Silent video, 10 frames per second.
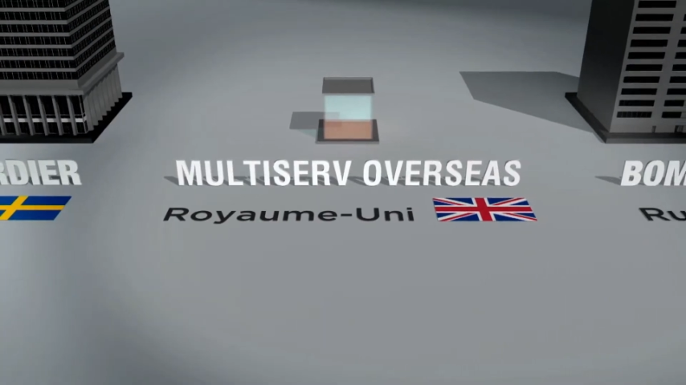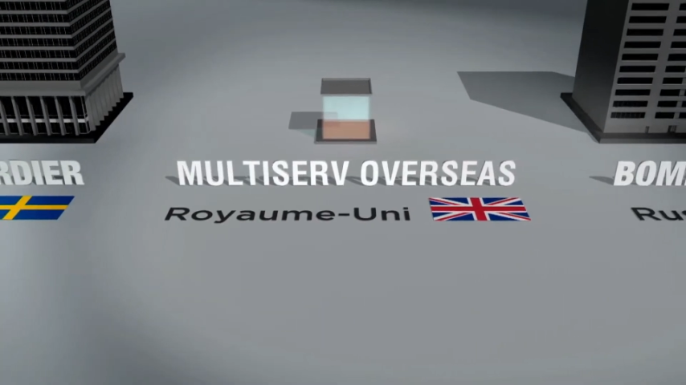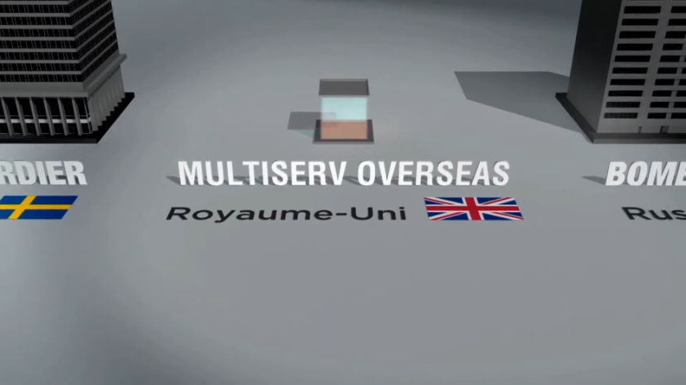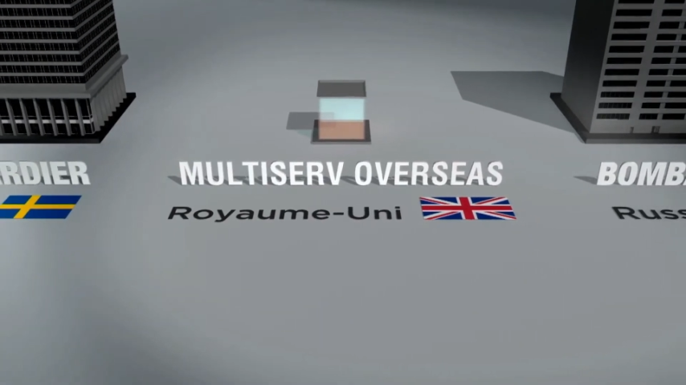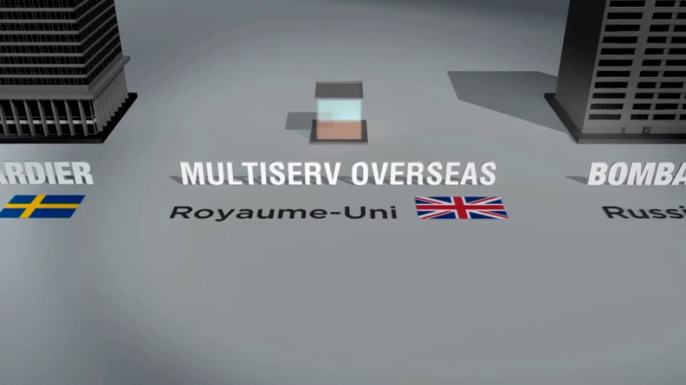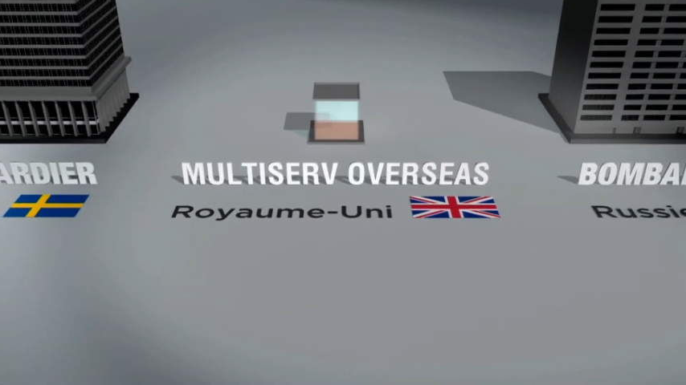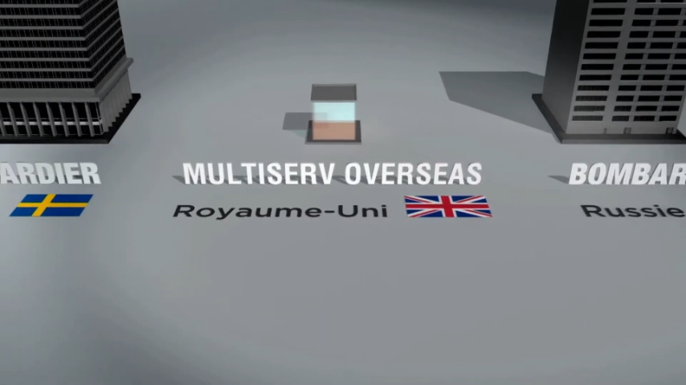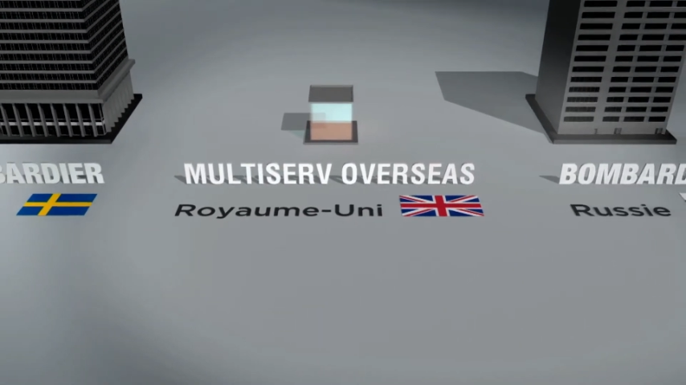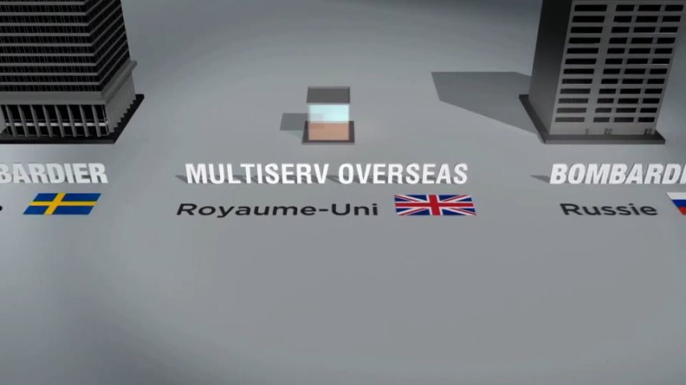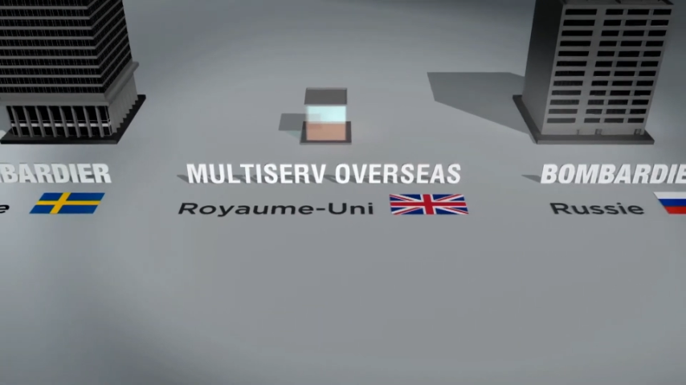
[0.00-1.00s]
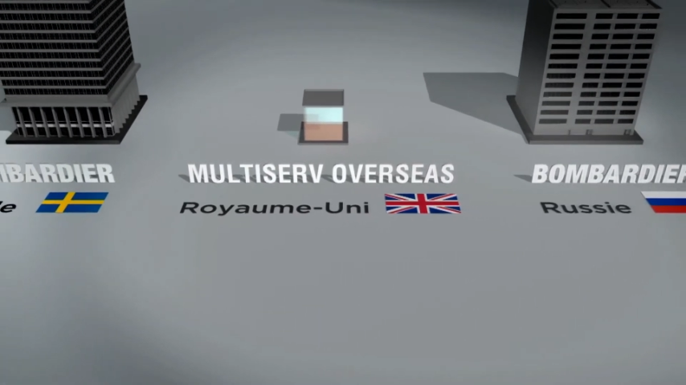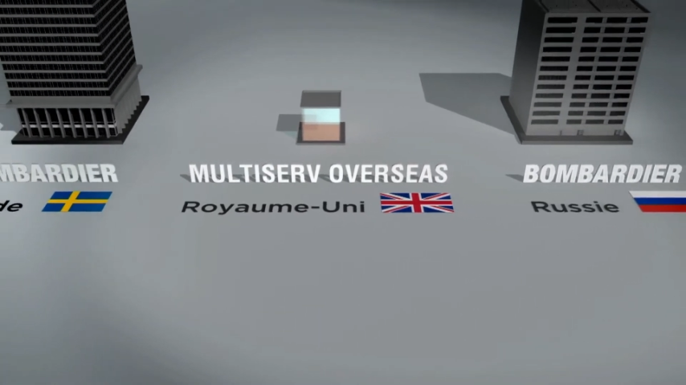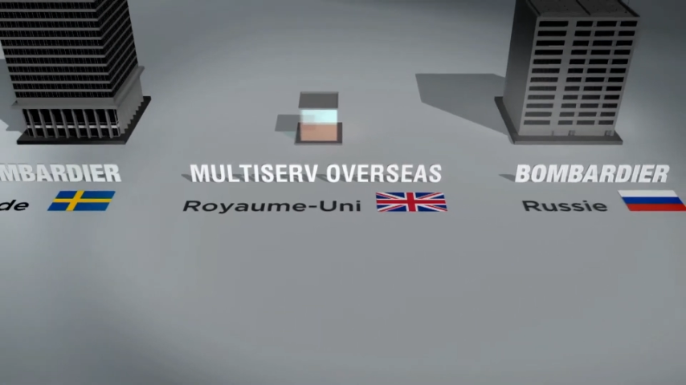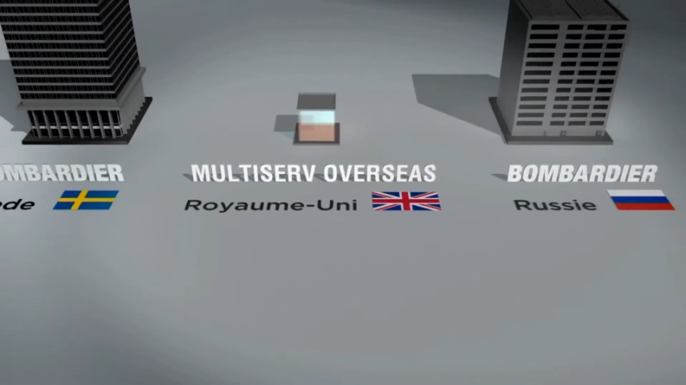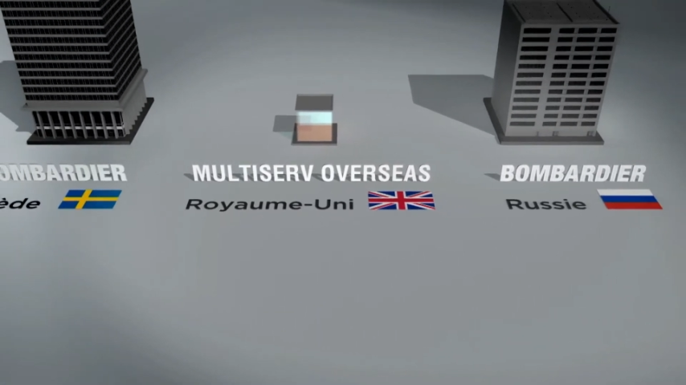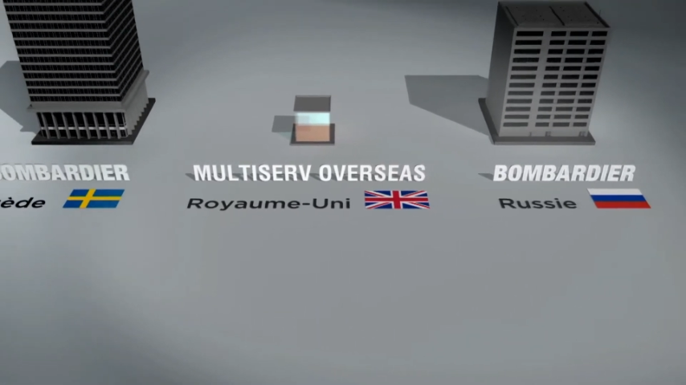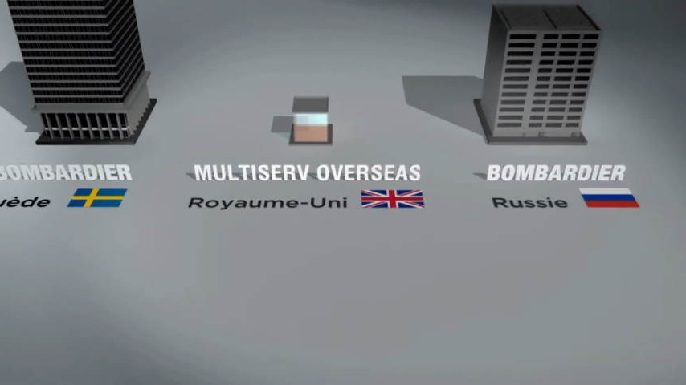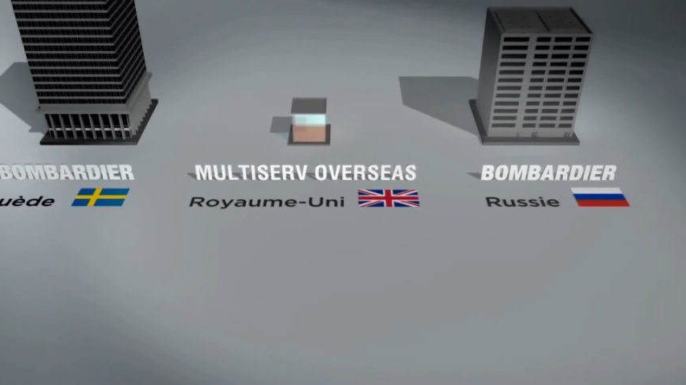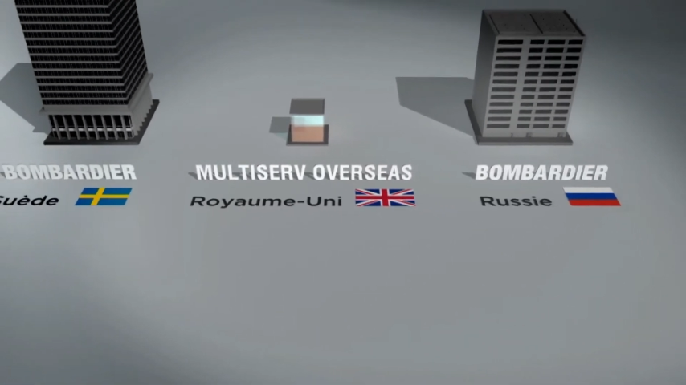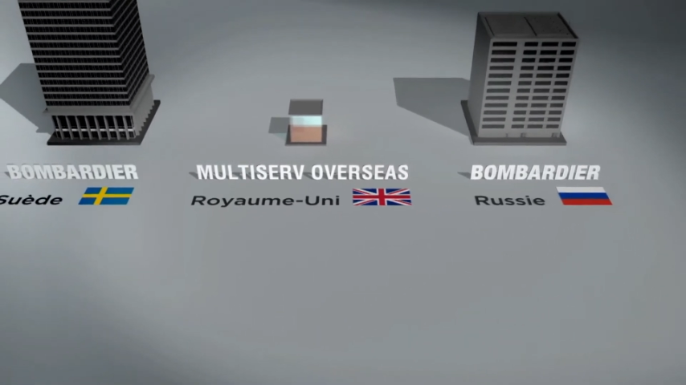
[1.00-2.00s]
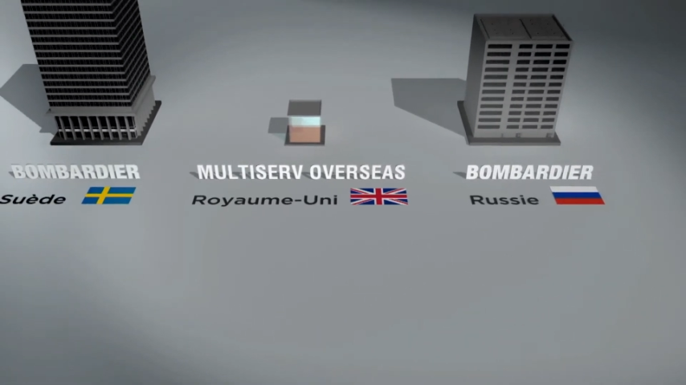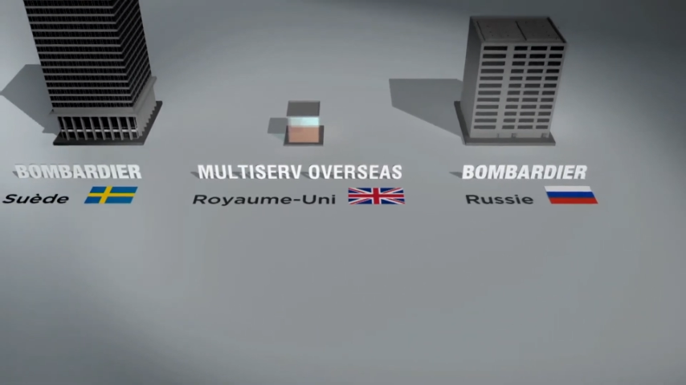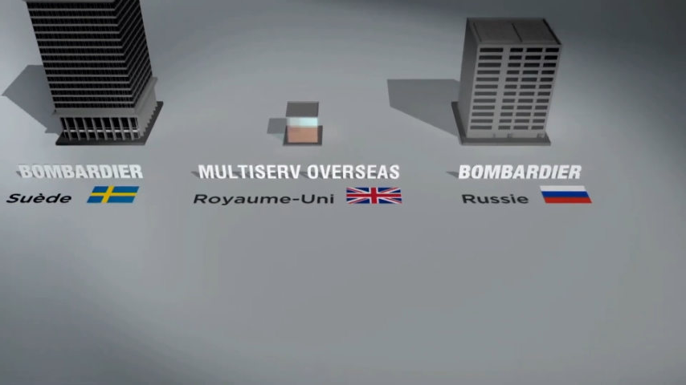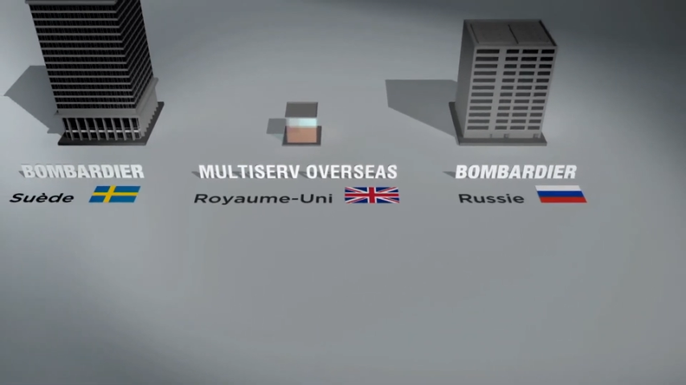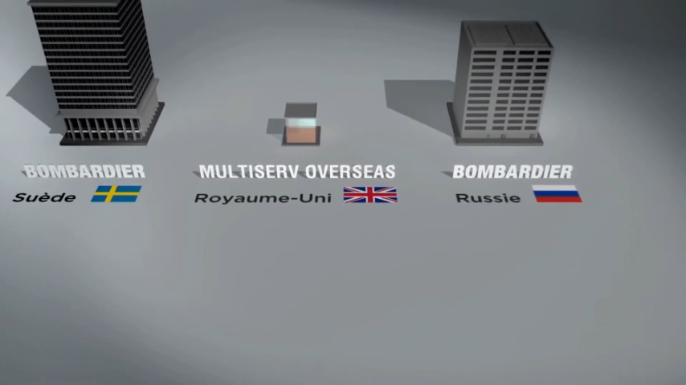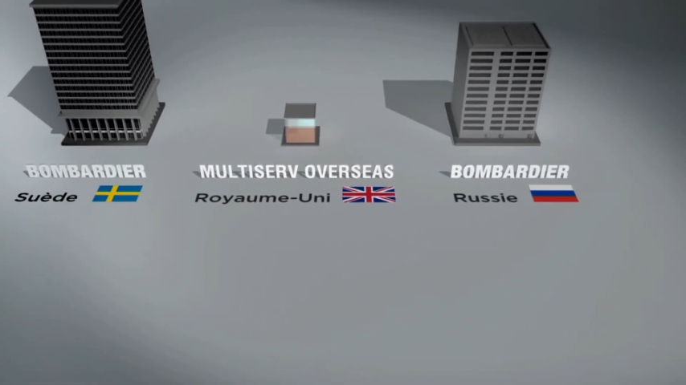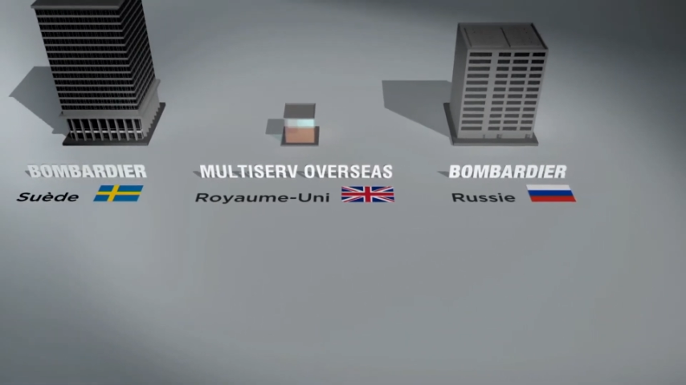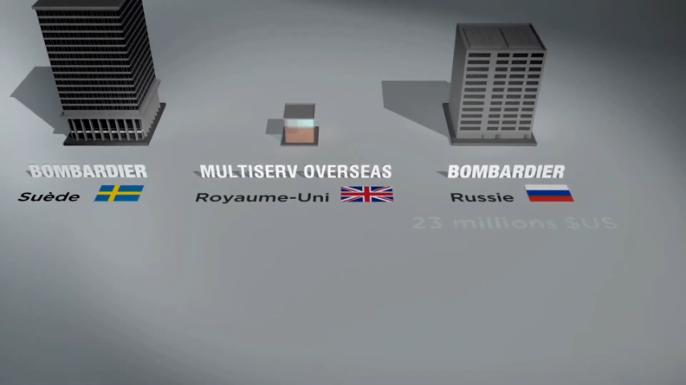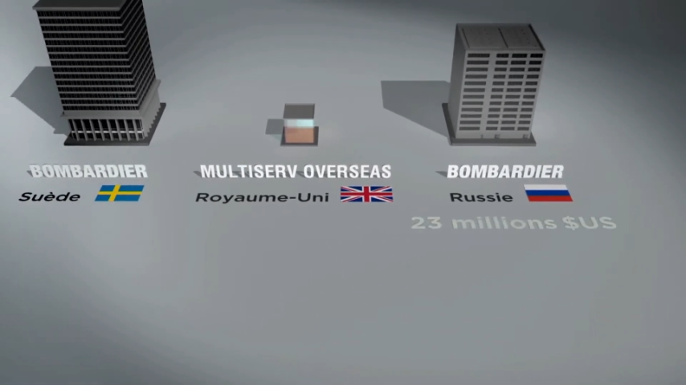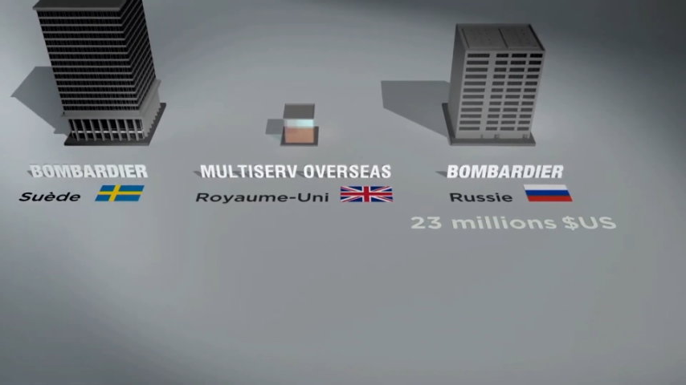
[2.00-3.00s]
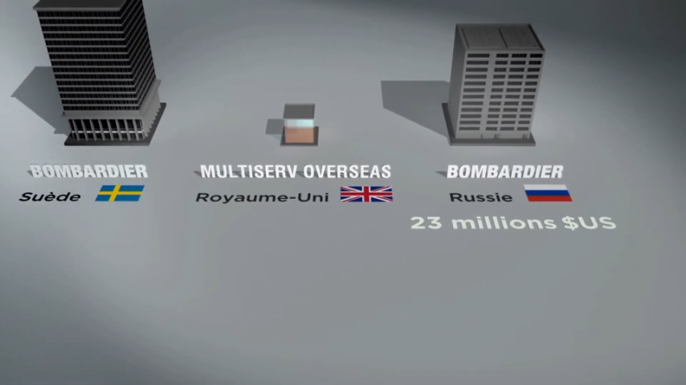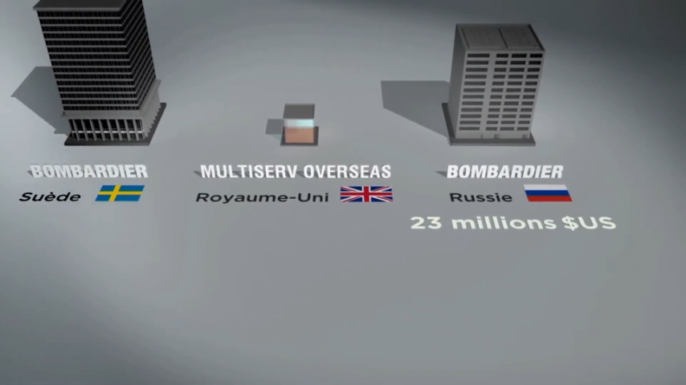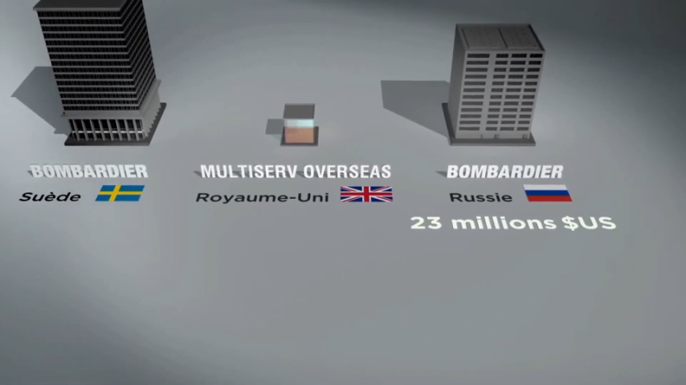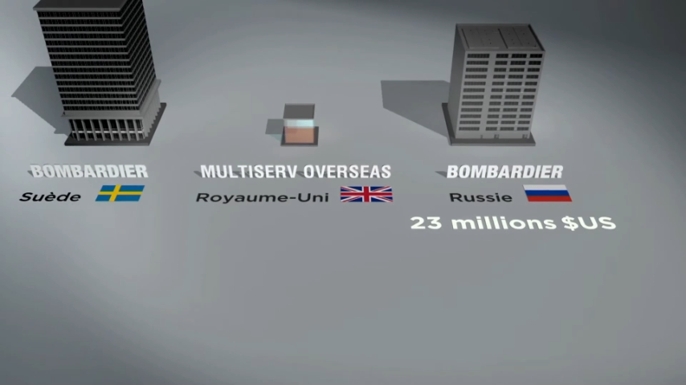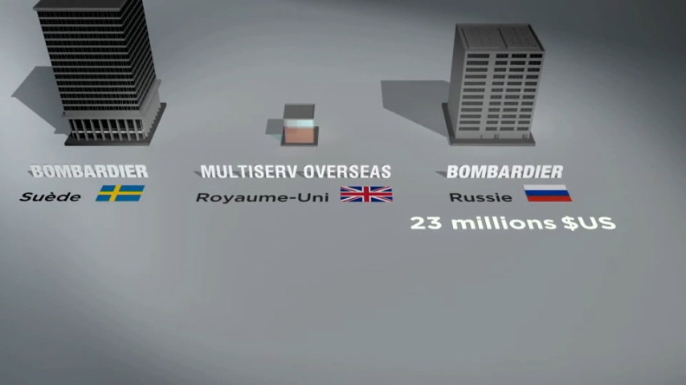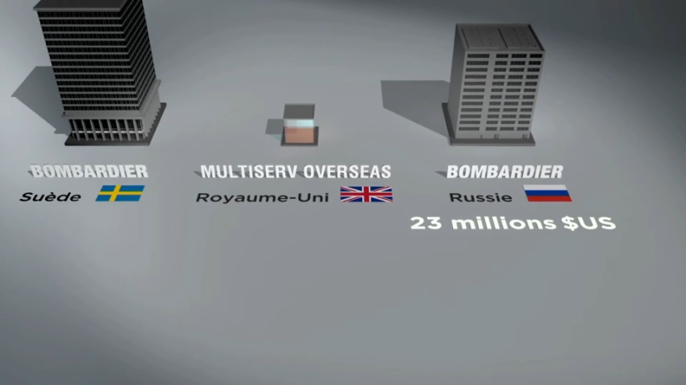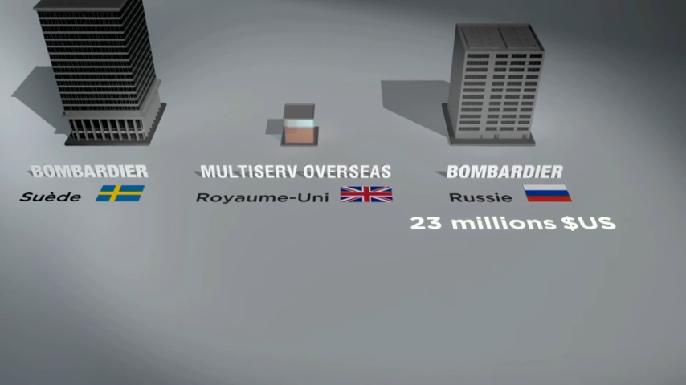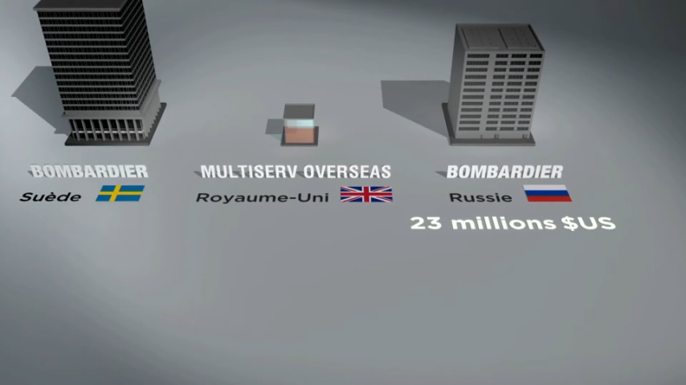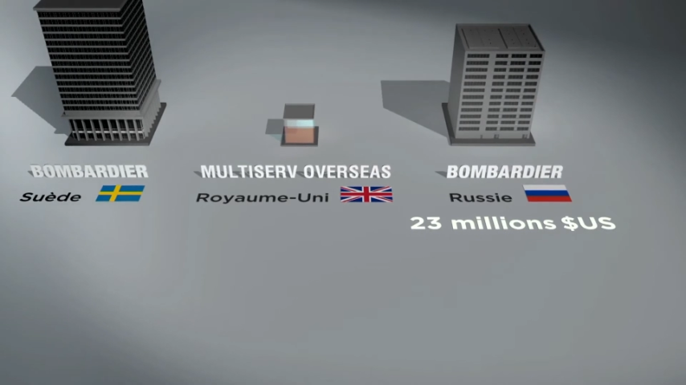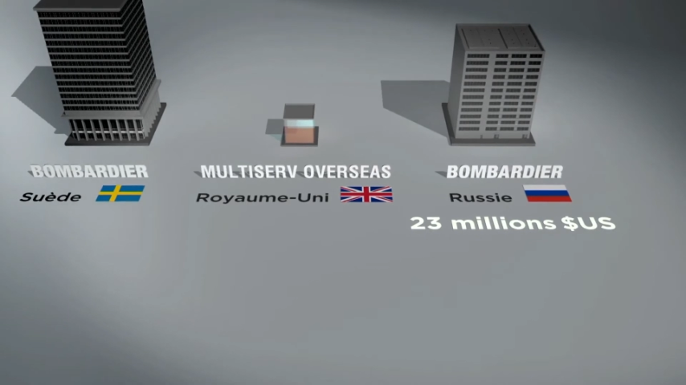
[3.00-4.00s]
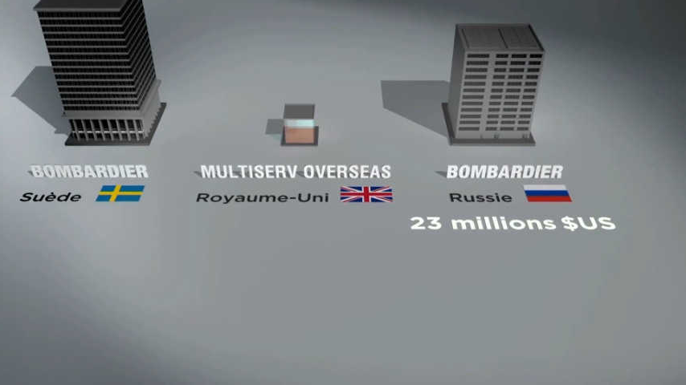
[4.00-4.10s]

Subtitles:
[unreadable: no face in view]